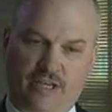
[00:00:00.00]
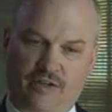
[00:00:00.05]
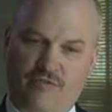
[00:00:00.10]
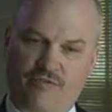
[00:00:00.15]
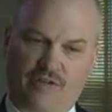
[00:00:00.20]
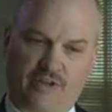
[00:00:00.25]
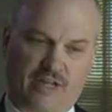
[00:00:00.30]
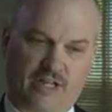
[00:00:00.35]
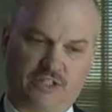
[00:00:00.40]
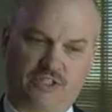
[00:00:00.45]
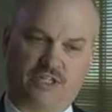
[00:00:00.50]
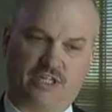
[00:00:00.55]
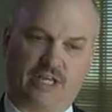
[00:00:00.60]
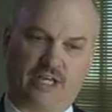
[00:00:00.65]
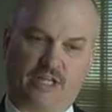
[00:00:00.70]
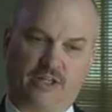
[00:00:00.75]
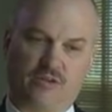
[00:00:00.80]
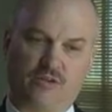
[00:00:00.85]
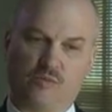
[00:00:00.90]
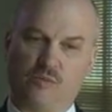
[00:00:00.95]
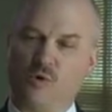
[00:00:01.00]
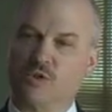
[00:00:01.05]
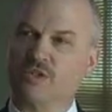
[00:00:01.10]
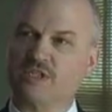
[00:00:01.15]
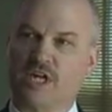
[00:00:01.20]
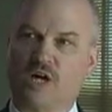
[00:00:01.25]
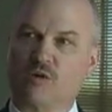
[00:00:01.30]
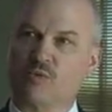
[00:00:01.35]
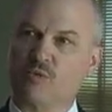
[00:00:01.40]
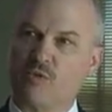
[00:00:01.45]
advancing the
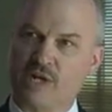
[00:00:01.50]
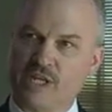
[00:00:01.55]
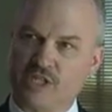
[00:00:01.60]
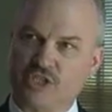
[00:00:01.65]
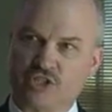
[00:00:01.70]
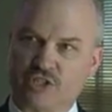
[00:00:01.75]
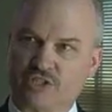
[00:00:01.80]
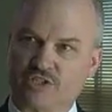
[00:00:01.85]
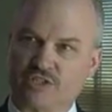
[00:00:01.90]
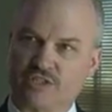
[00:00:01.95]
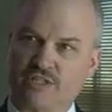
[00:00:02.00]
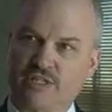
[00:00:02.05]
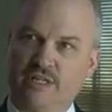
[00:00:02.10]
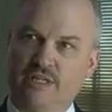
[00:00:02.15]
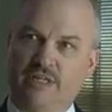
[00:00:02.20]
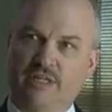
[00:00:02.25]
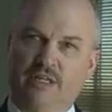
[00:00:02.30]
most outrageous,